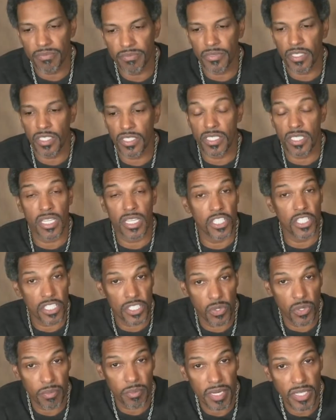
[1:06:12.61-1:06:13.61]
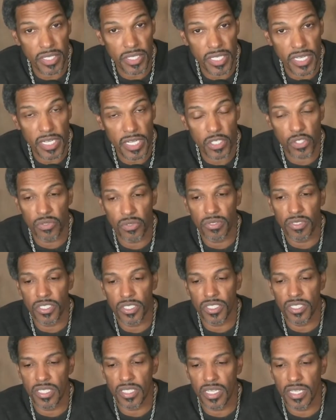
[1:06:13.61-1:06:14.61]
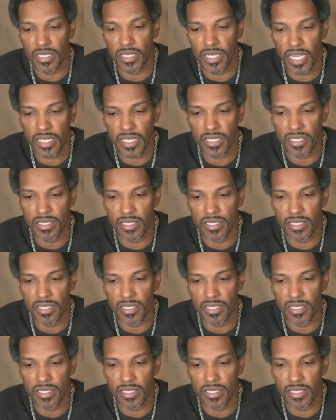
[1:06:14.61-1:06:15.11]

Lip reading: She says she's doing better today too. She's not